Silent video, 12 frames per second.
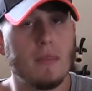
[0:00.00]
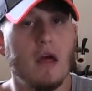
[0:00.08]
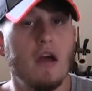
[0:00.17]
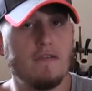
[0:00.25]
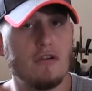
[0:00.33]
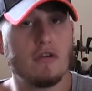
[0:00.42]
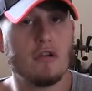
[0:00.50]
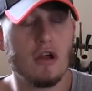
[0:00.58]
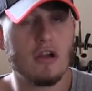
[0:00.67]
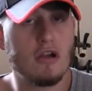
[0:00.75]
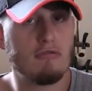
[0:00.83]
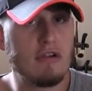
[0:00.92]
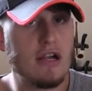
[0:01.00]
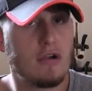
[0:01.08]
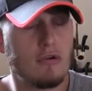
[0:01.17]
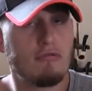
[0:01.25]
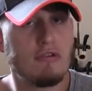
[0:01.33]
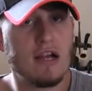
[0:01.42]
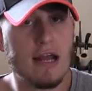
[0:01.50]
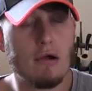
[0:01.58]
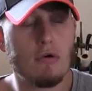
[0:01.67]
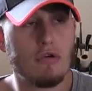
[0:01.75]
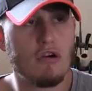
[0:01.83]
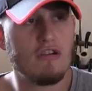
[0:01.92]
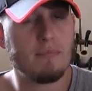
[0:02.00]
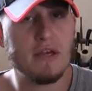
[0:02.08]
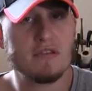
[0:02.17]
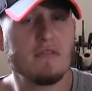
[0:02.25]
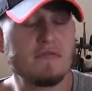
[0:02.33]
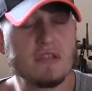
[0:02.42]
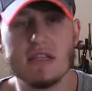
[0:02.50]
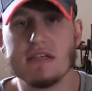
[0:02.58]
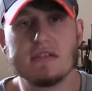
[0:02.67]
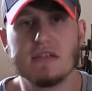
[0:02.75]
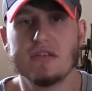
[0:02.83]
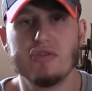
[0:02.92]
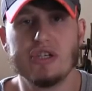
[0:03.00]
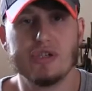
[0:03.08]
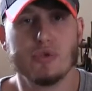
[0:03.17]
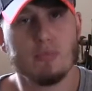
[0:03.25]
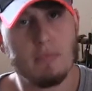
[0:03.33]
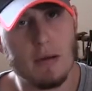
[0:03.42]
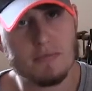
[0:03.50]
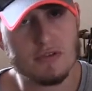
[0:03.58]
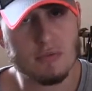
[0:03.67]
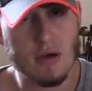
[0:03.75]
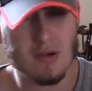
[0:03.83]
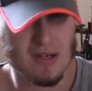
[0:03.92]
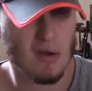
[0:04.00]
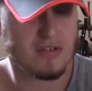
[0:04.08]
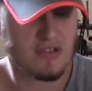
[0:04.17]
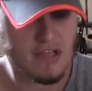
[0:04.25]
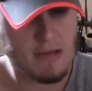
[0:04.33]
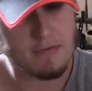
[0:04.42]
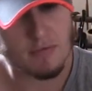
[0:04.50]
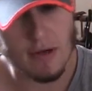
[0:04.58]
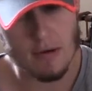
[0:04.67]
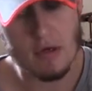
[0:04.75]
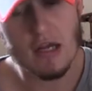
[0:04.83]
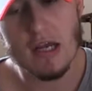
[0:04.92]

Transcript: to, if you like a good real ale craft beers, obviously there's the traditional pubs as well. There's lots of them as well.